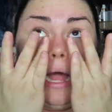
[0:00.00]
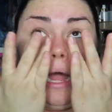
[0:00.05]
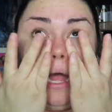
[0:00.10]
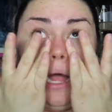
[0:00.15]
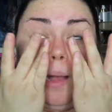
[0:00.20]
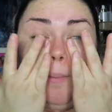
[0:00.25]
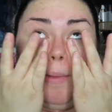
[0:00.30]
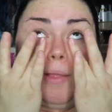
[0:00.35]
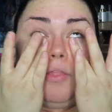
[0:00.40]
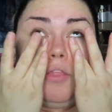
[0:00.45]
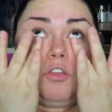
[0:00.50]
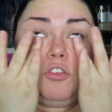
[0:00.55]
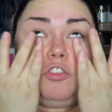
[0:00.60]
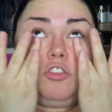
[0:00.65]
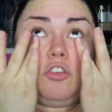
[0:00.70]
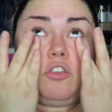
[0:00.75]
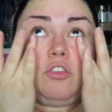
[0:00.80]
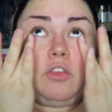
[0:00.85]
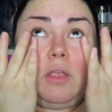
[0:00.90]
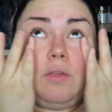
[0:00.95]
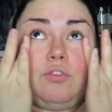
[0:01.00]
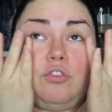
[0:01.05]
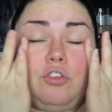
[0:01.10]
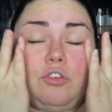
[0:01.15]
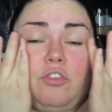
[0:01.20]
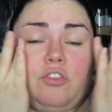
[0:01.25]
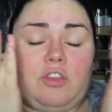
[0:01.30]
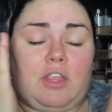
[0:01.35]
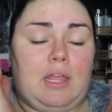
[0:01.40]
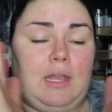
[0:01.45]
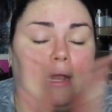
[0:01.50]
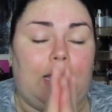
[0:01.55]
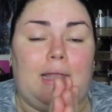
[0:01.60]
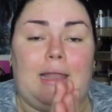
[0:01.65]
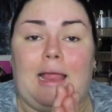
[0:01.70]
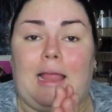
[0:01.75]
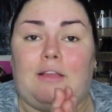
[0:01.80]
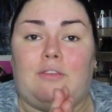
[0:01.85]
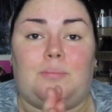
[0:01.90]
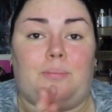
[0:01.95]
And this just gives your skin a
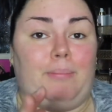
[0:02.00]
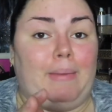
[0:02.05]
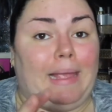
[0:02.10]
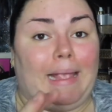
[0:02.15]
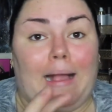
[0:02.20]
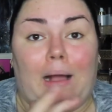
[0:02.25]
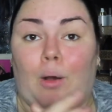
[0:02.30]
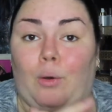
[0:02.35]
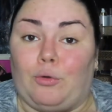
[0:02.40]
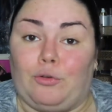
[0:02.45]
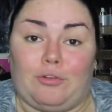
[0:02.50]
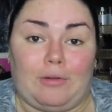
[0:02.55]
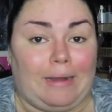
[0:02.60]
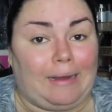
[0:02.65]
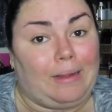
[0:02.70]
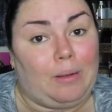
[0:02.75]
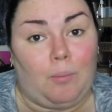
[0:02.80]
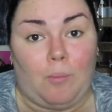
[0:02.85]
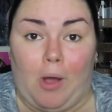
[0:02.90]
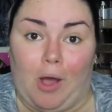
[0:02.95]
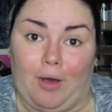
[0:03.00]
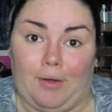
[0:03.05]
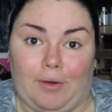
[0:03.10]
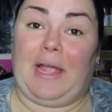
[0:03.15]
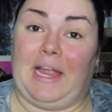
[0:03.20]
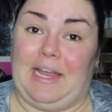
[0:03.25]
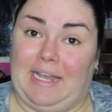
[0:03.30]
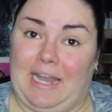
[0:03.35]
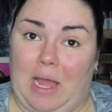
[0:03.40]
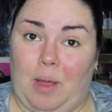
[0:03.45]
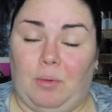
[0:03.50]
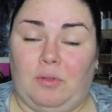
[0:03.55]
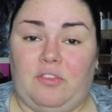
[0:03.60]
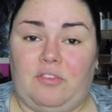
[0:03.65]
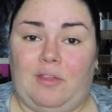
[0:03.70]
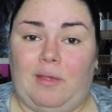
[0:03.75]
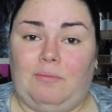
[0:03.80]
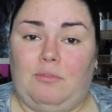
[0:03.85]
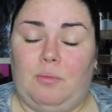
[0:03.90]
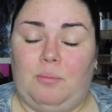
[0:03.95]
nice big old drink of water. Okay, now
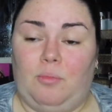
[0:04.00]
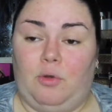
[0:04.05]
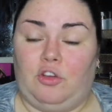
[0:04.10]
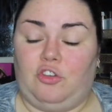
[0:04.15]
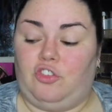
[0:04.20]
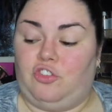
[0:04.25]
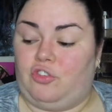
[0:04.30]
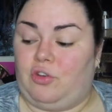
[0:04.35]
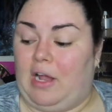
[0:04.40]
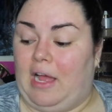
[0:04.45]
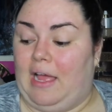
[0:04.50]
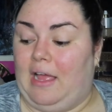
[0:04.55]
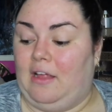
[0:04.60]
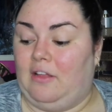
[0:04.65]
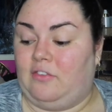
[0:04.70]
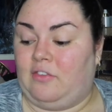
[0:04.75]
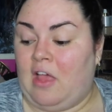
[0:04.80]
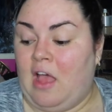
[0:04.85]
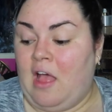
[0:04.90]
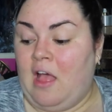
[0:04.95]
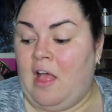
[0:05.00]
it's time to moisturize.